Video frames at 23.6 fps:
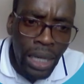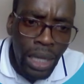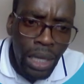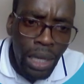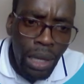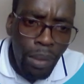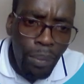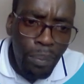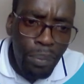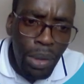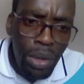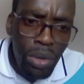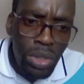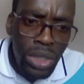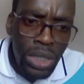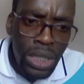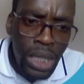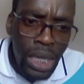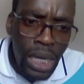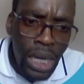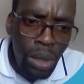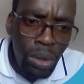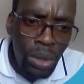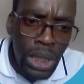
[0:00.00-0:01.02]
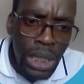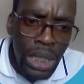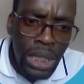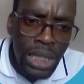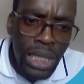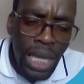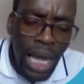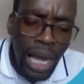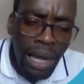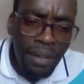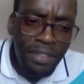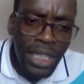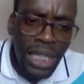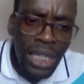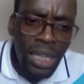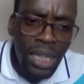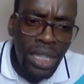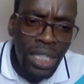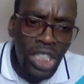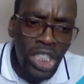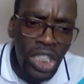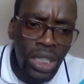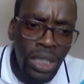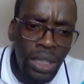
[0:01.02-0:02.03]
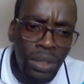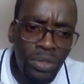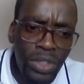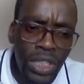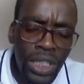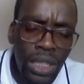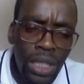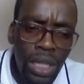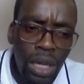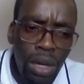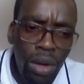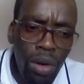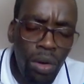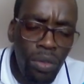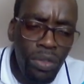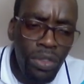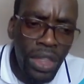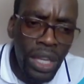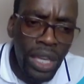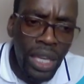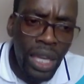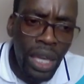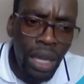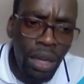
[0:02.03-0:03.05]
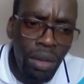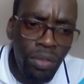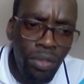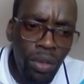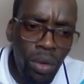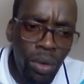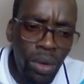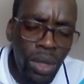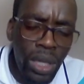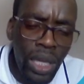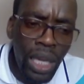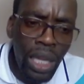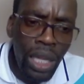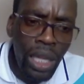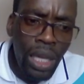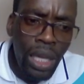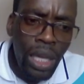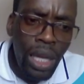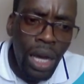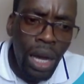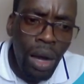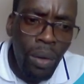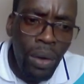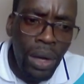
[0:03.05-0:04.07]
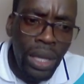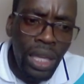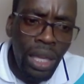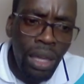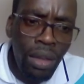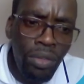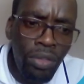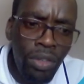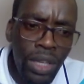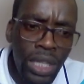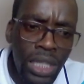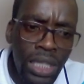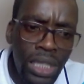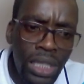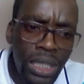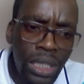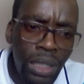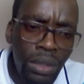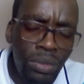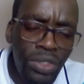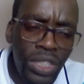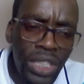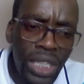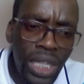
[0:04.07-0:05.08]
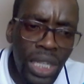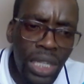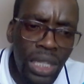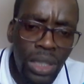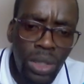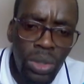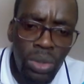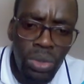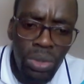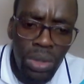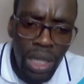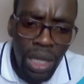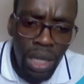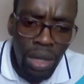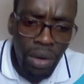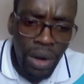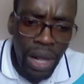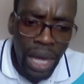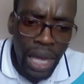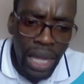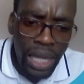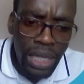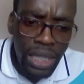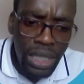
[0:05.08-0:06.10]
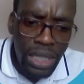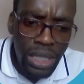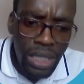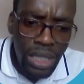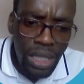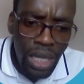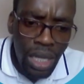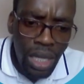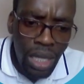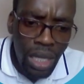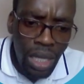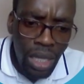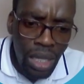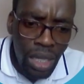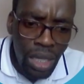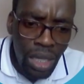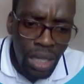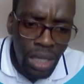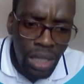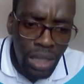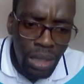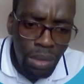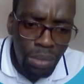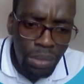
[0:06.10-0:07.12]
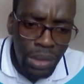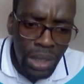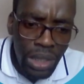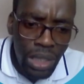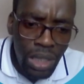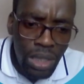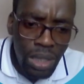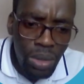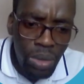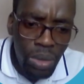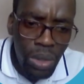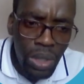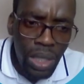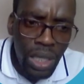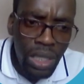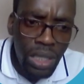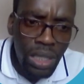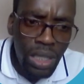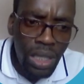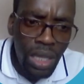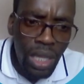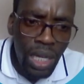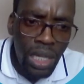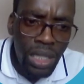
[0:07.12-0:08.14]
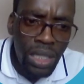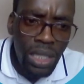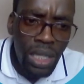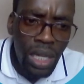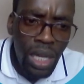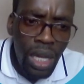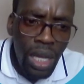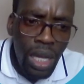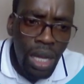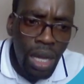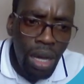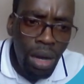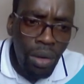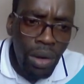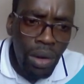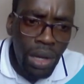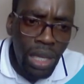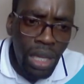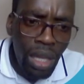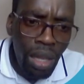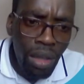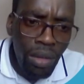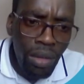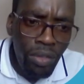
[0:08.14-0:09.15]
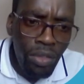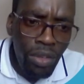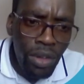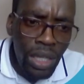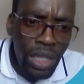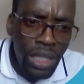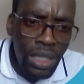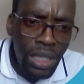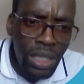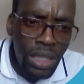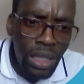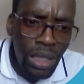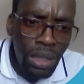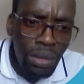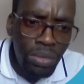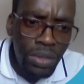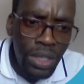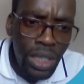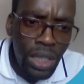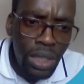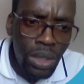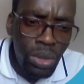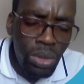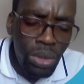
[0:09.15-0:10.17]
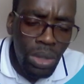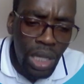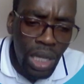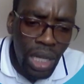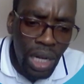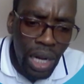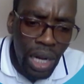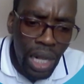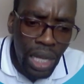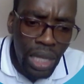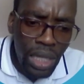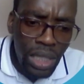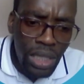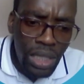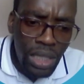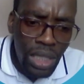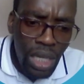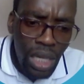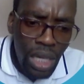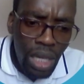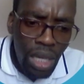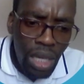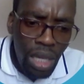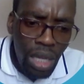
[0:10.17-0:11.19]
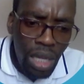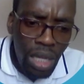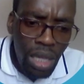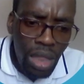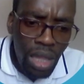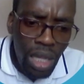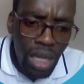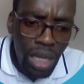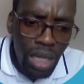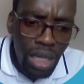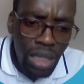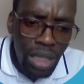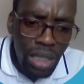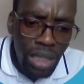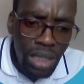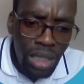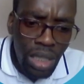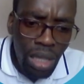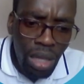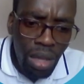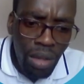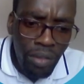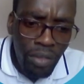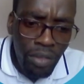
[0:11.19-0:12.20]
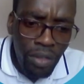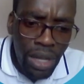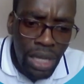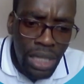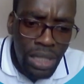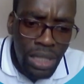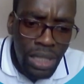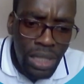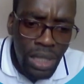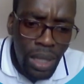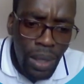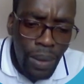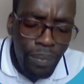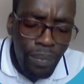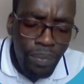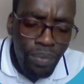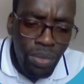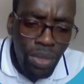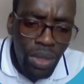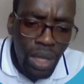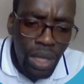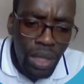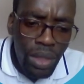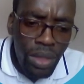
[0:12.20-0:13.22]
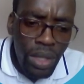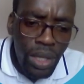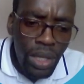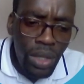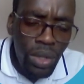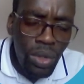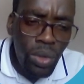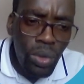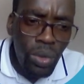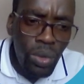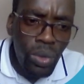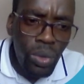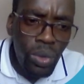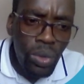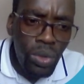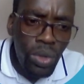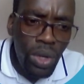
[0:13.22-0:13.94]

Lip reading: because now it's after the shift of the curve. Okay, our curve is shifted to the right. Let me just correct that. Our curve is shifted to the right, and then it gave us the new